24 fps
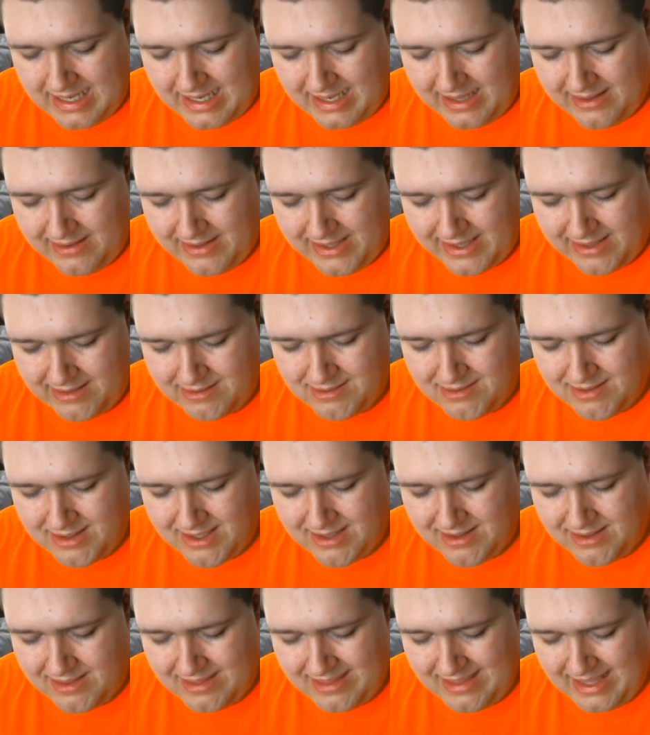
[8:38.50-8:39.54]
I
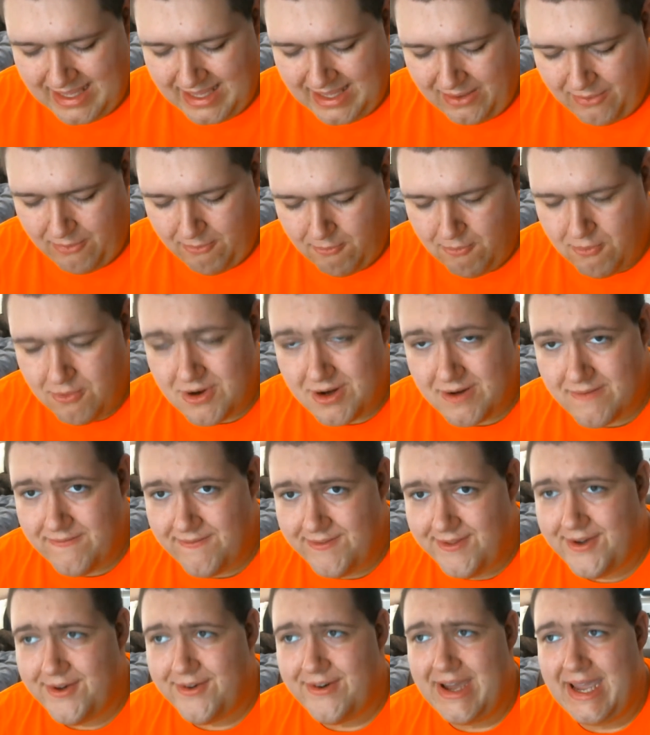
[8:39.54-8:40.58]
said, the
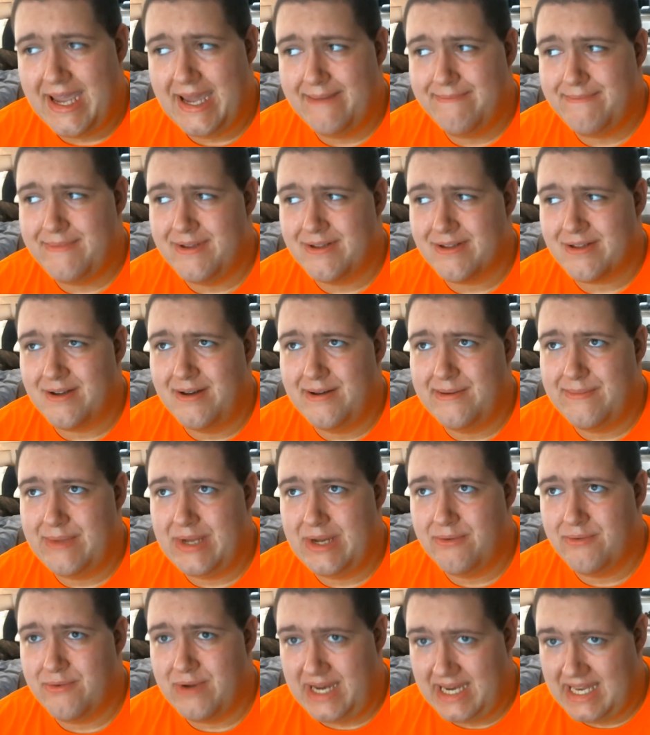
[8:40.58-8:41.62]
workflow app is going to
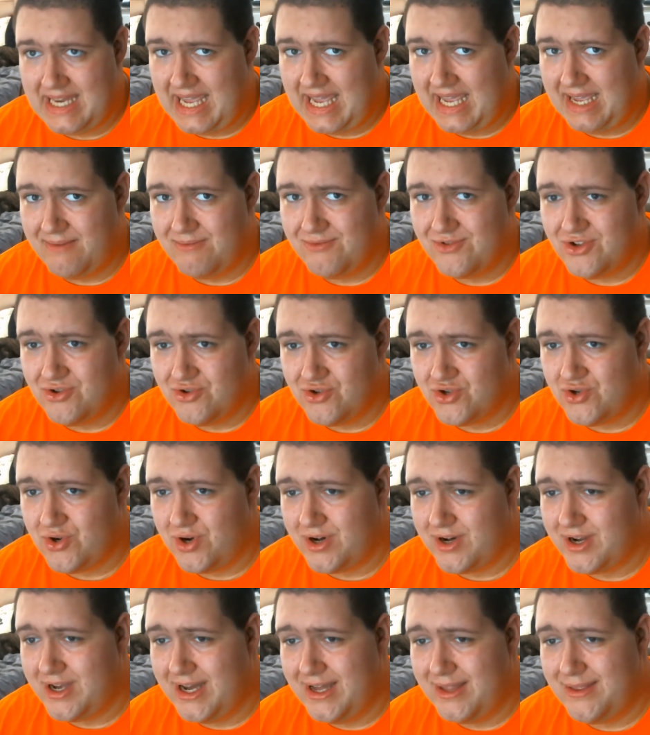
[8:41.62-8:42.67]
be renamed to
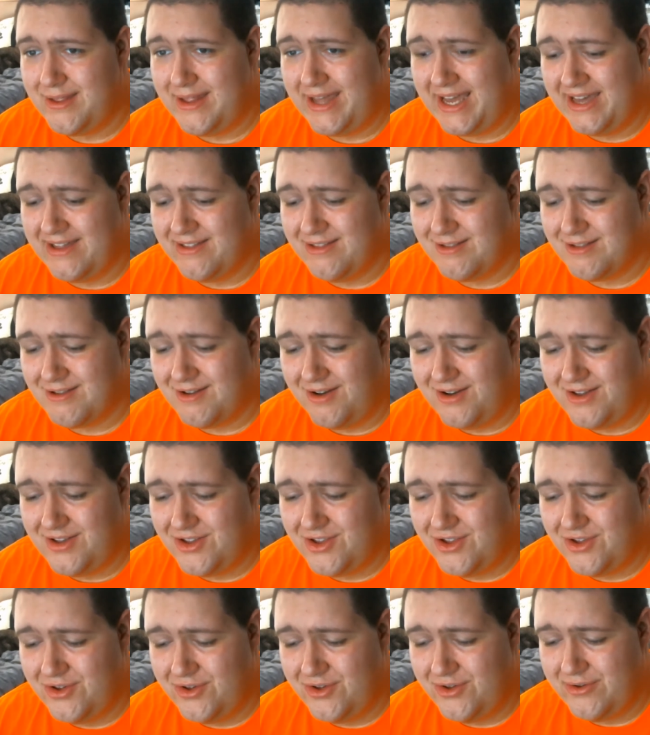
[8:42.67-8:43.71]
Shortcuts, and it's going
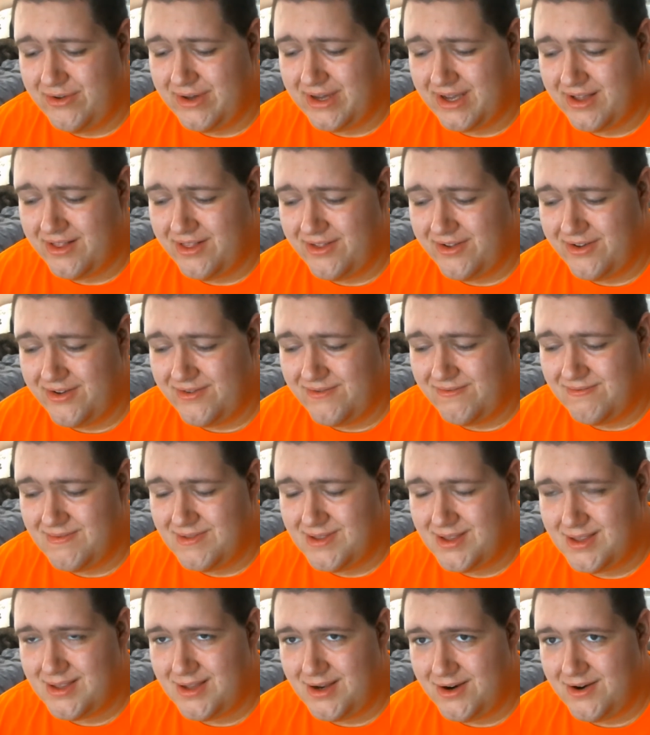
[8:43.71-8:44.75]
to include
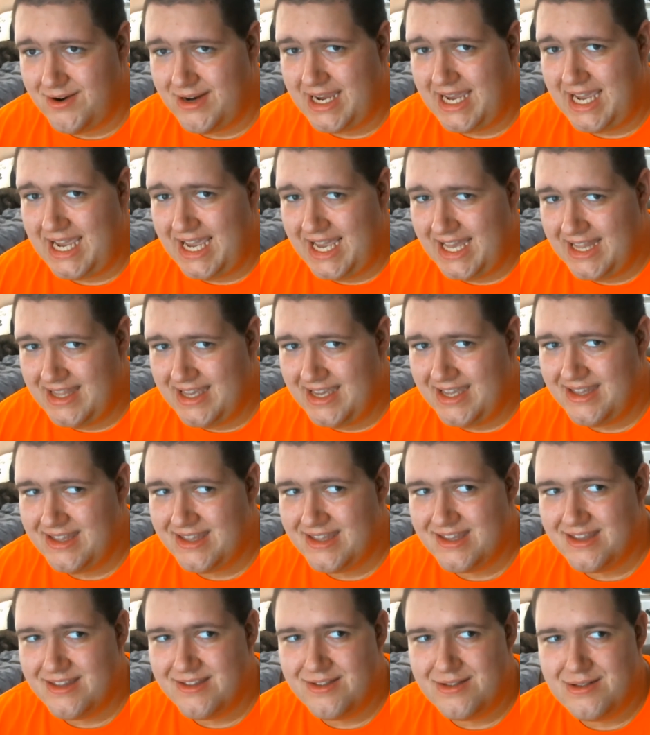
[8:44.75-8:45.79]
Siri in it.
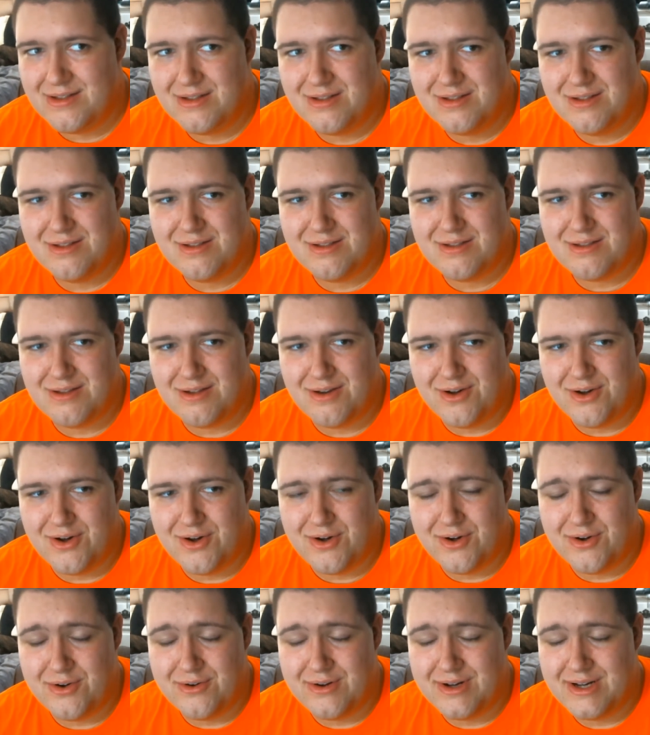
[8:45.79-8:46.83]

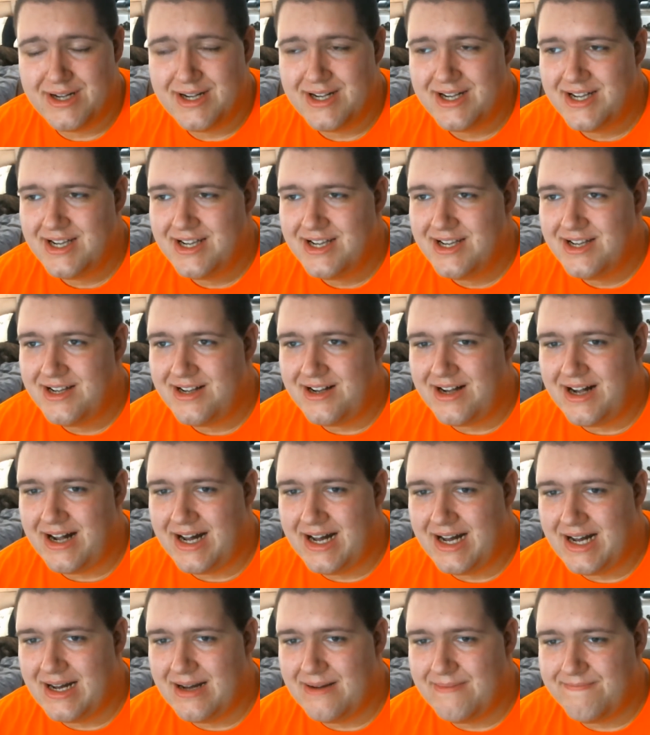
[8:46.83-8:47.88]
So
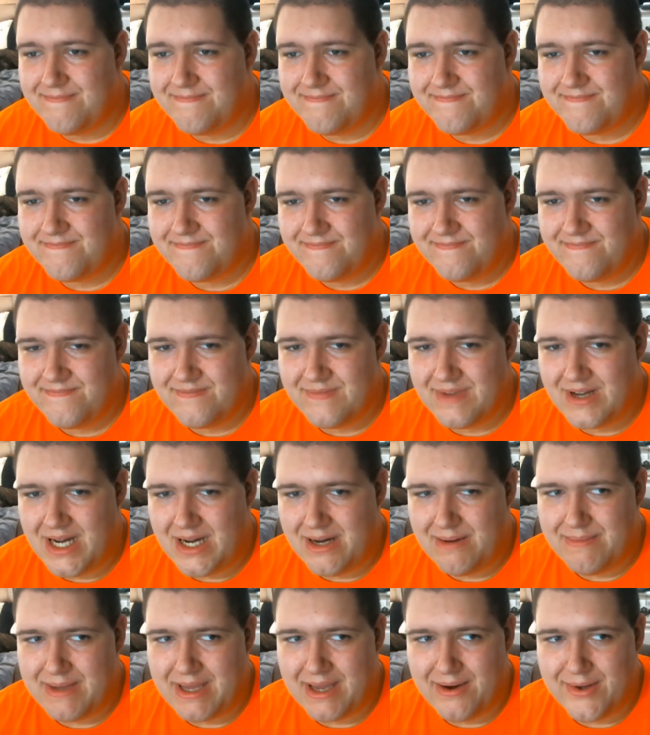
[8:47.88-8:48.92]

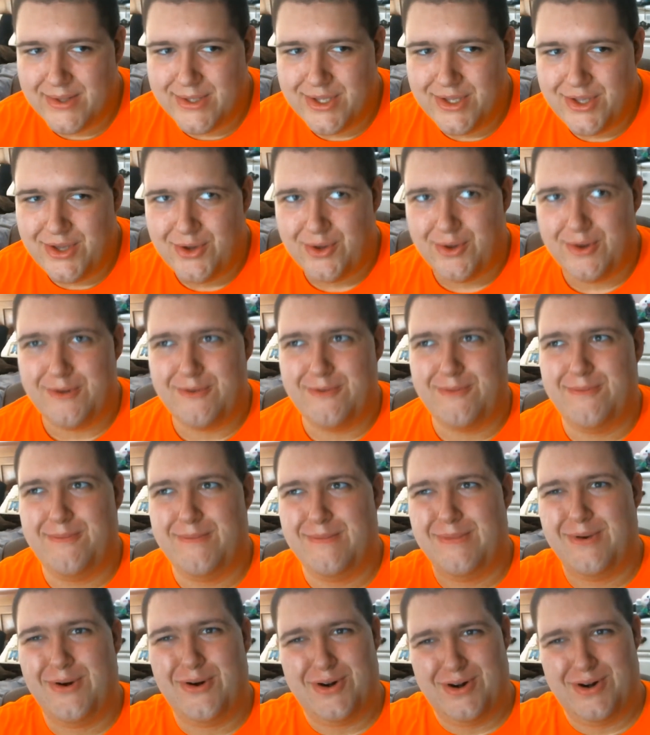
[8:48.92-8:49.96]
I'll be able to do
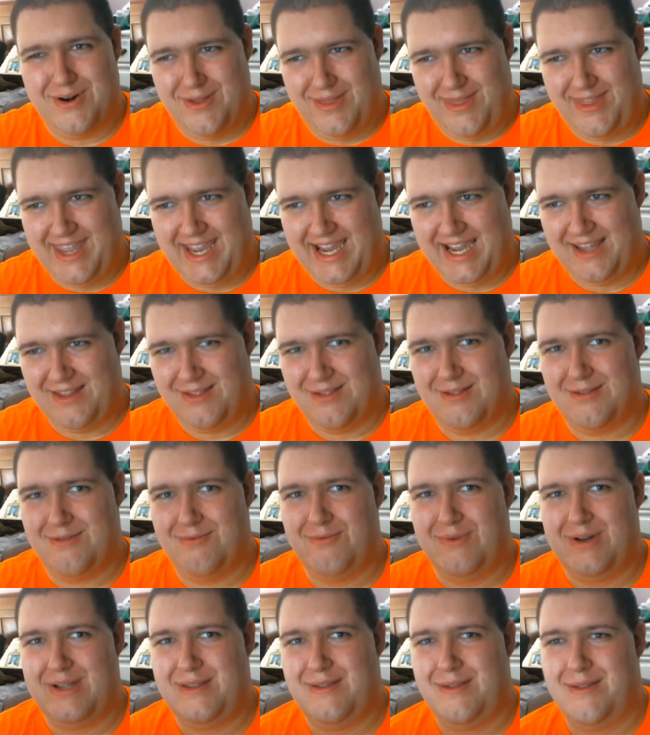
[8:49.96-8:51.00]
more things
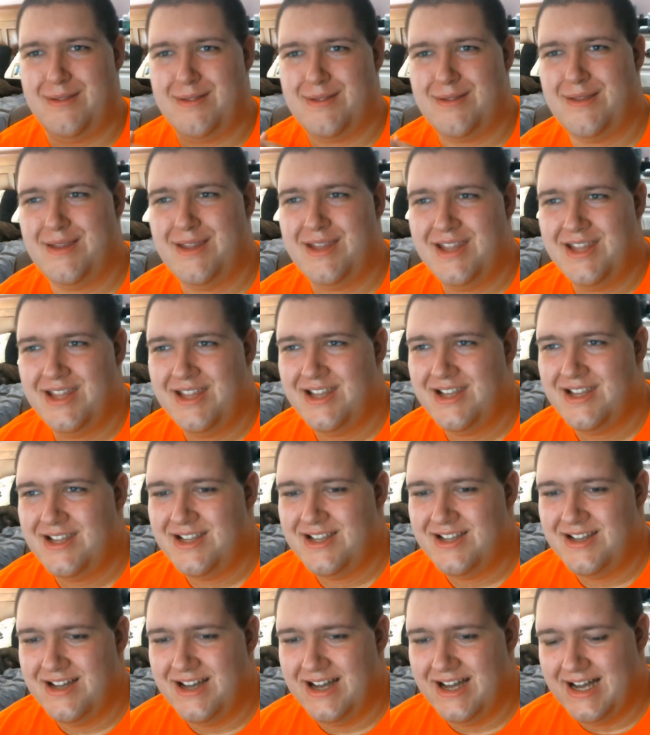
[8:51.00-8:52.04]
once
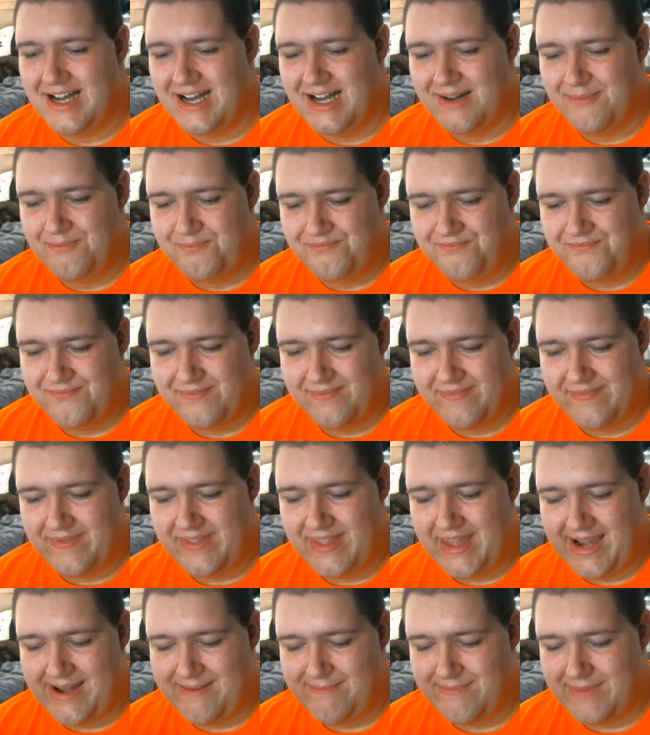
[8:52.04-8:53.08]

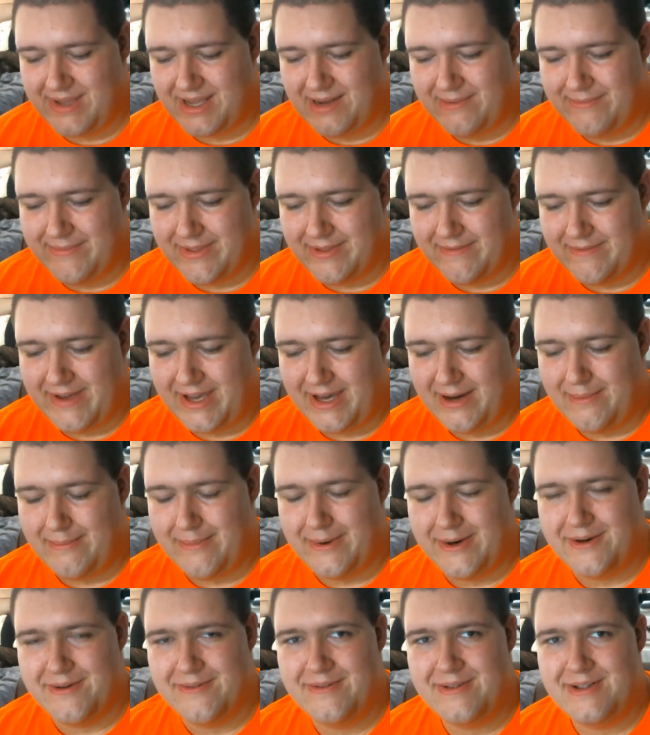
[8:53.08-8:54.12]
that becomes available.